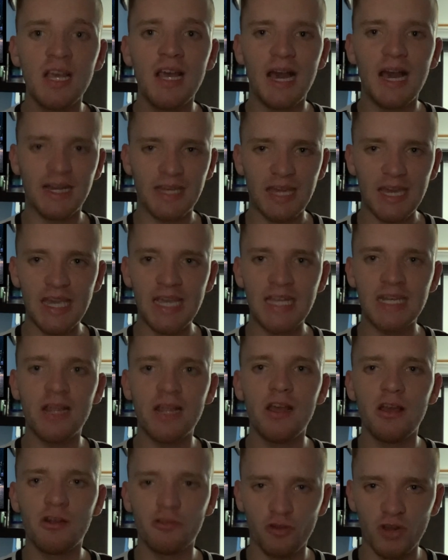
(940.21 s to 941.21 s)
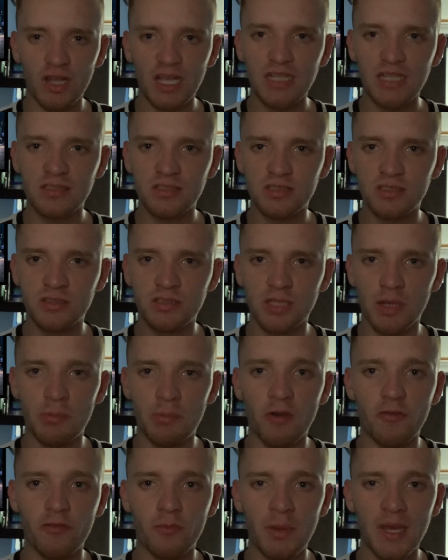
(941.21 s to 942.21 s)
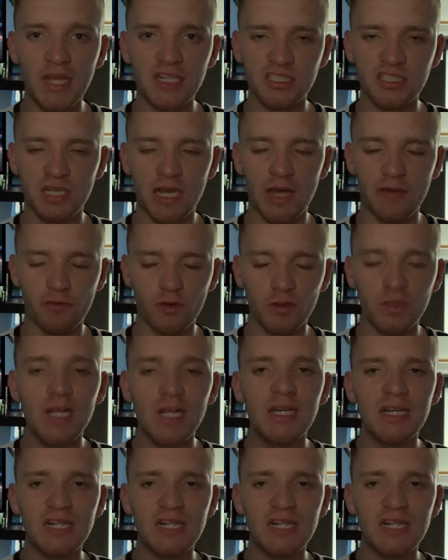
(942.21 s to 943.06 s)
again raised above pitch level.